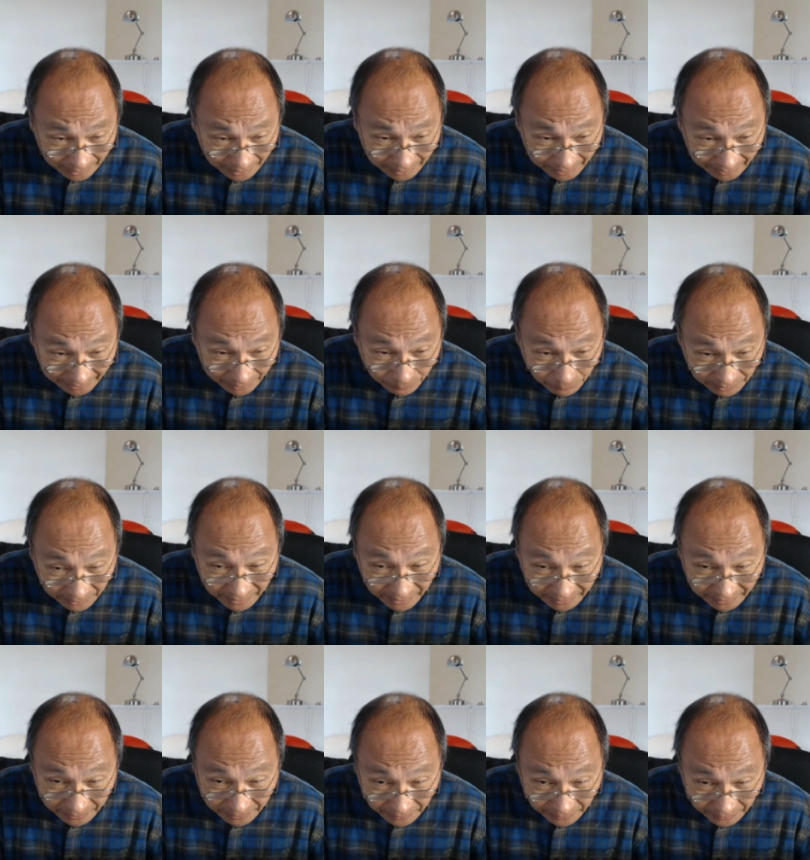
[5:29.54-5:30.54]
I would
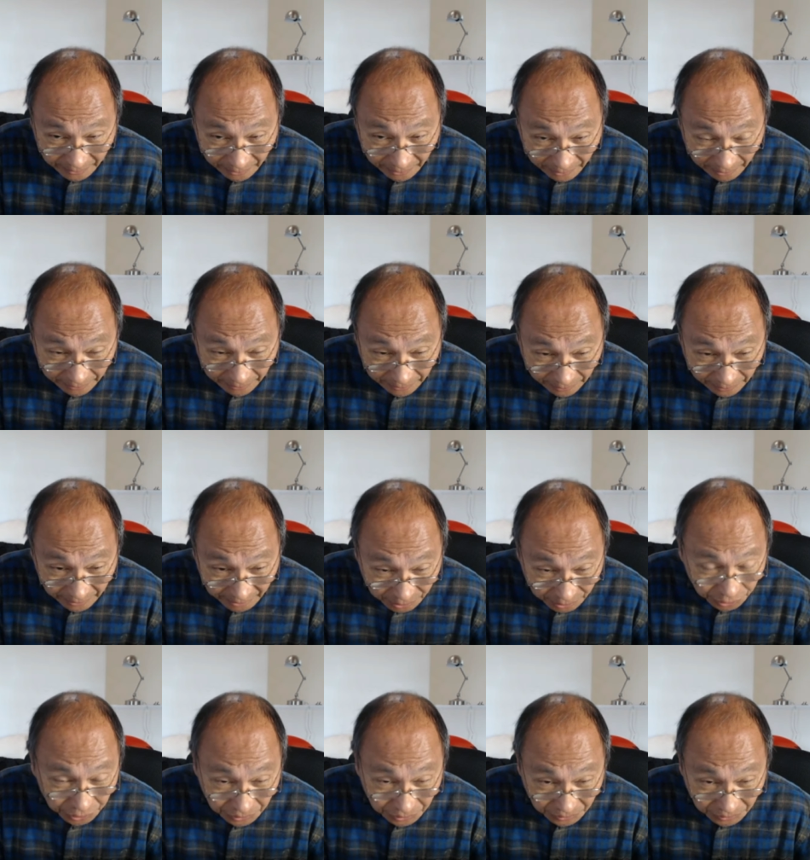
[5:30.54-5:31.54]
think that there are other
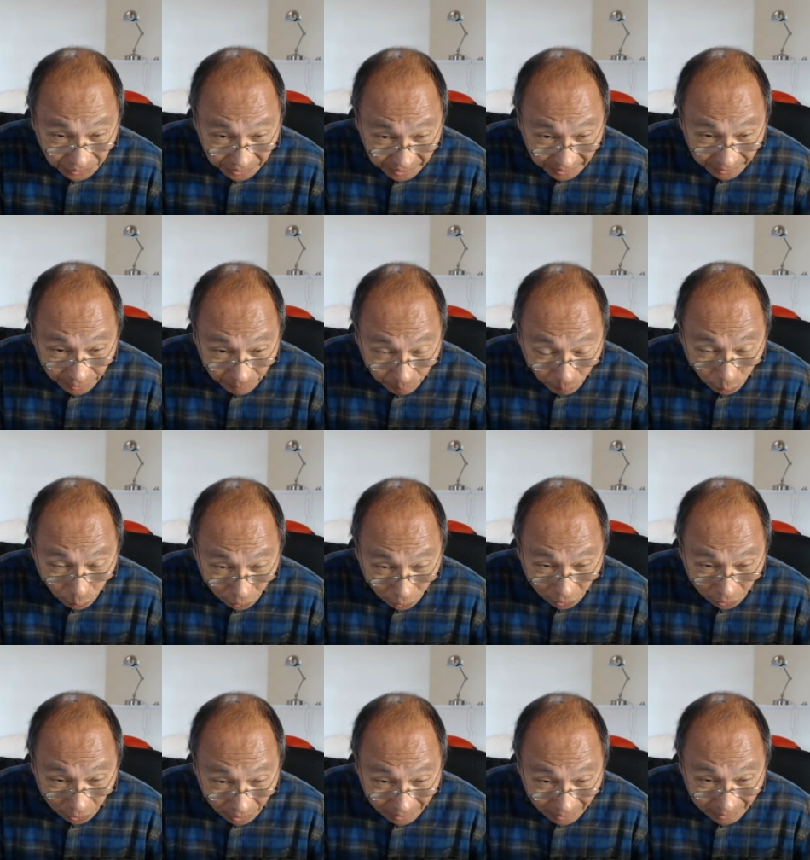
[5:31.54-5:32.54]
issues that are
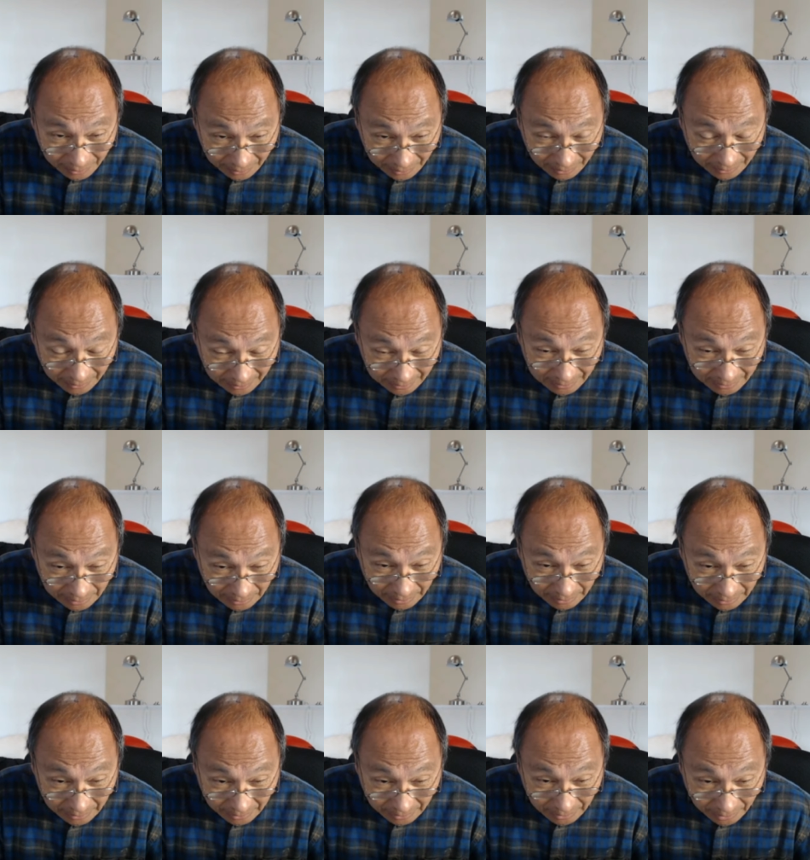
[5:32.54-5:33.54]
more
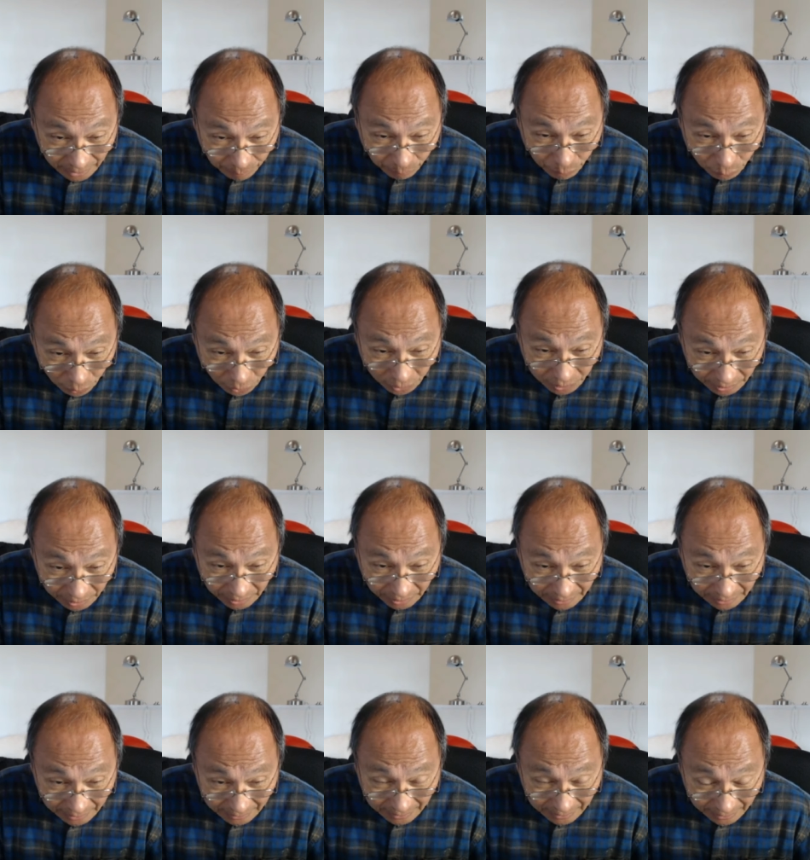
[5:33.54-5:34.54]
uh, important
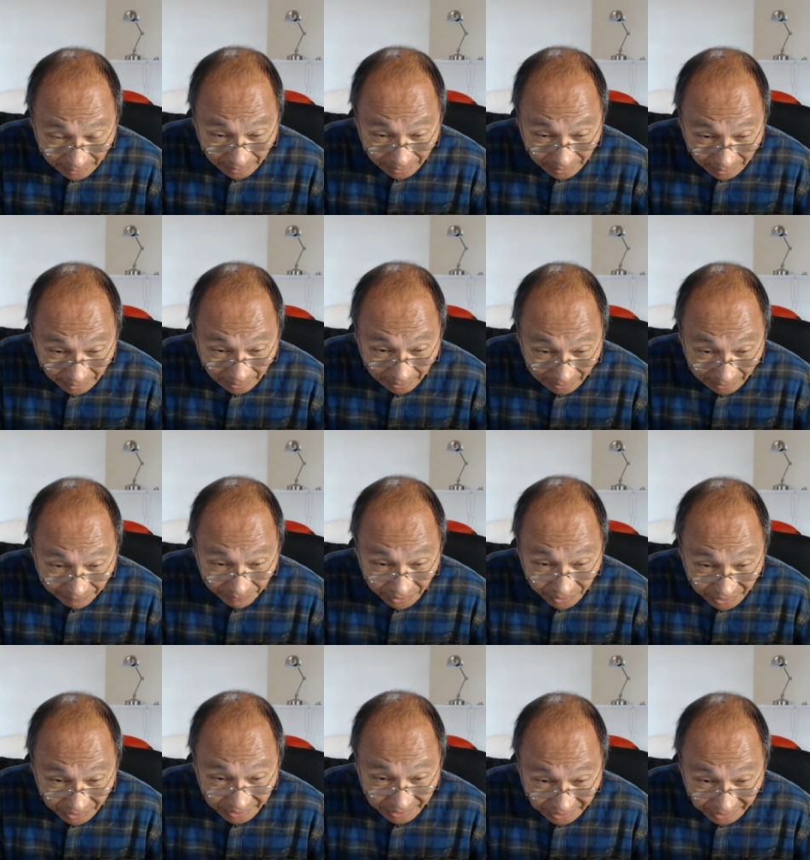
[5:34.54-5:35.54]
uh,
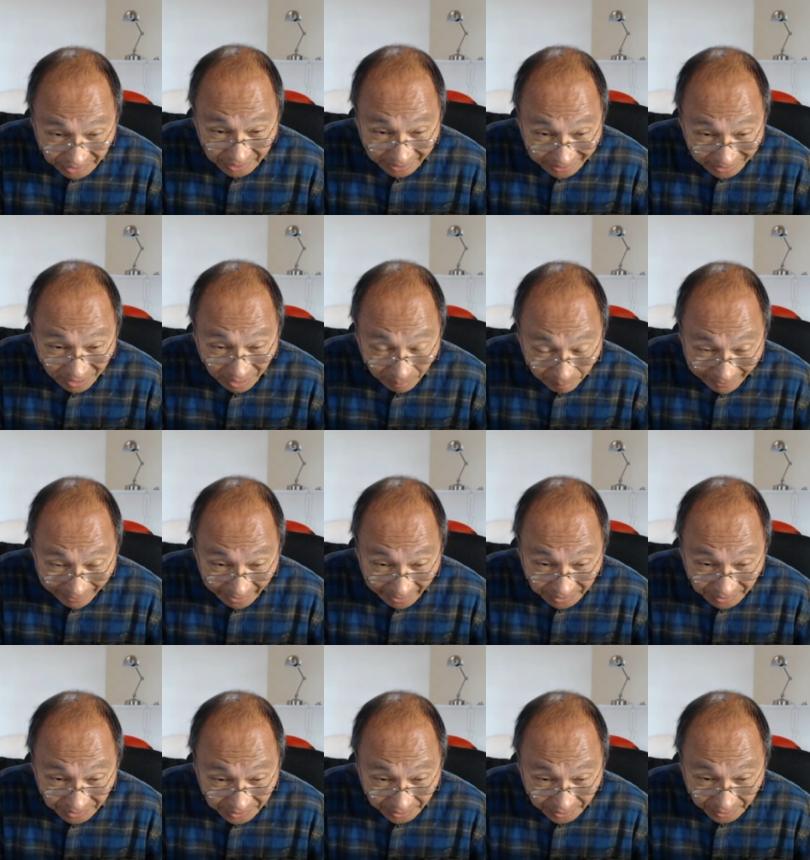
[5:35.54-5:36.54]
obviously state
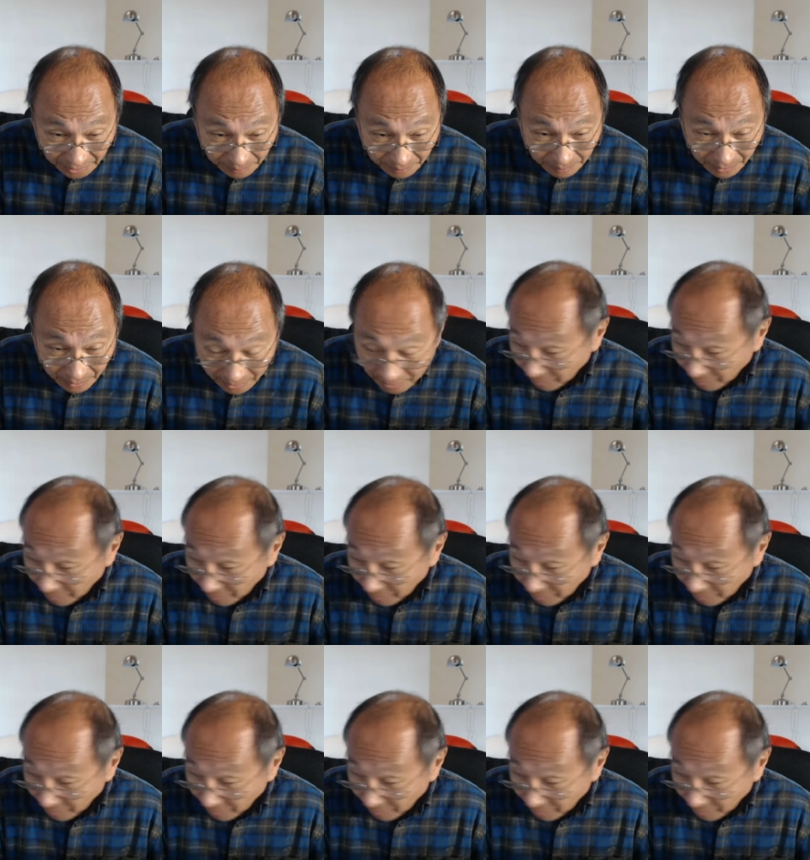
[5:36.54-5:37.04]
capacity uh,